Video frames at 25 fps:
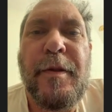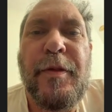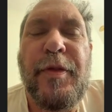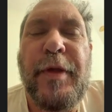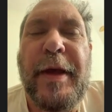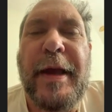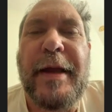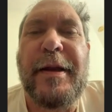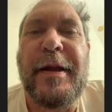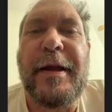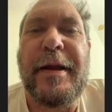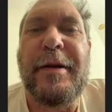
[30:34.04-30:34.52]

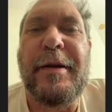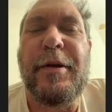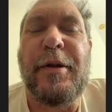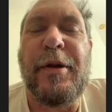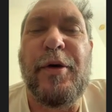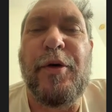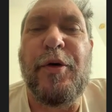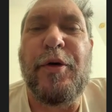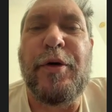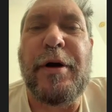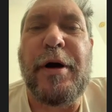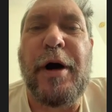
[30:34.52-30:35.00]
They I, didn't
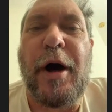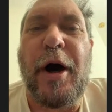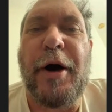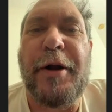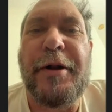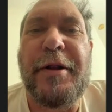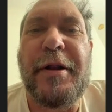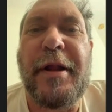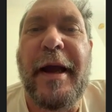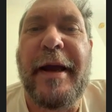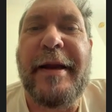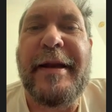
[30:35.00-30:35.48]
do
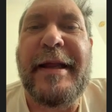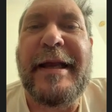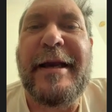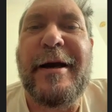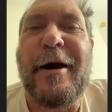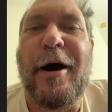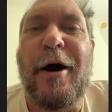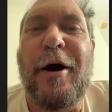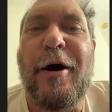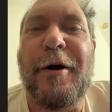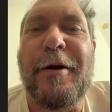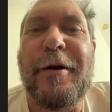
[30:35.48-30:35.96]
Gone Daddy
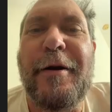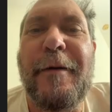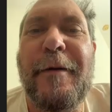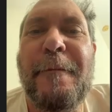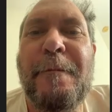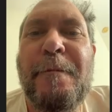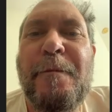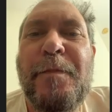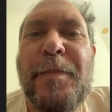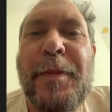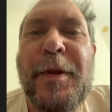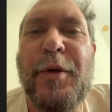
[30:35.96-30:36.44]
Gone.
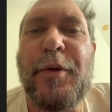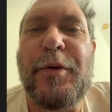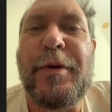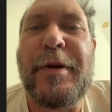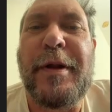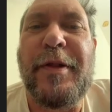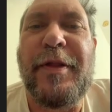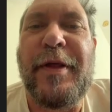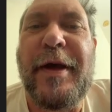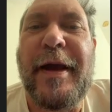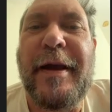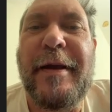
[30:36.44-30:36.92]
They did,
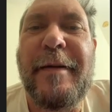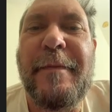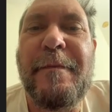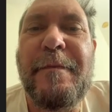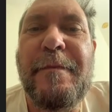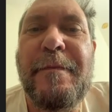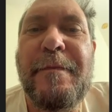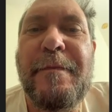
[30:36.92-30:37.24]
did they? but it was